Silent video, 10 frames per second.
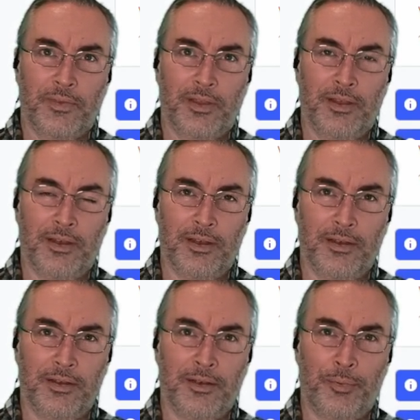
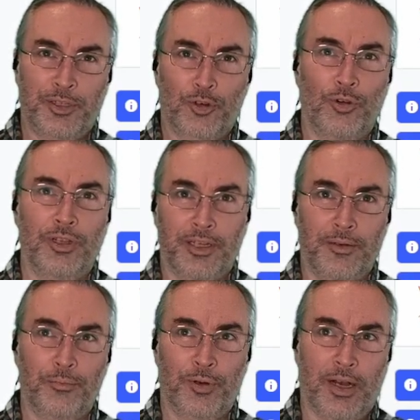a
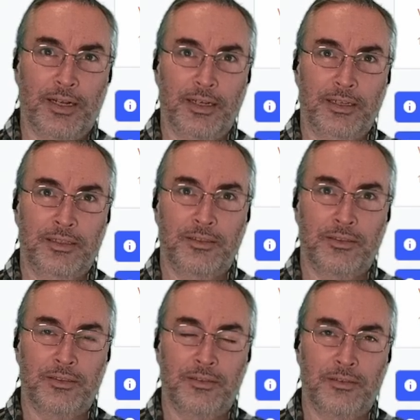petroleum product
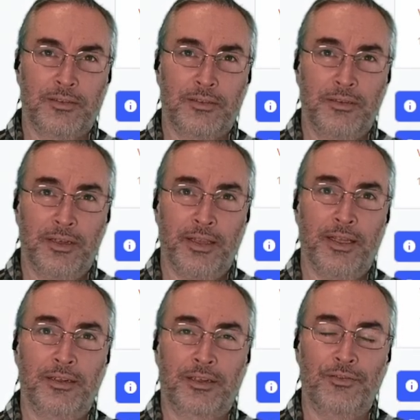and
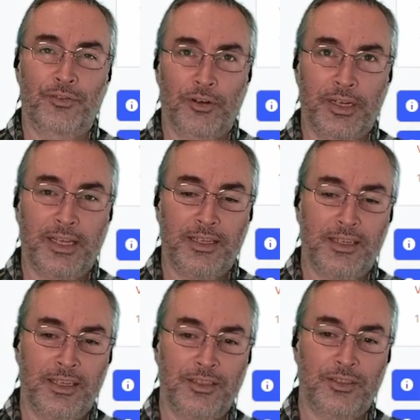then converting it
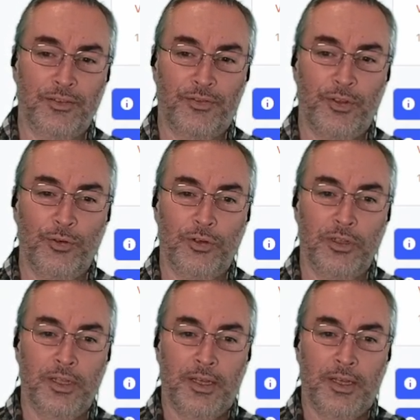into fuel.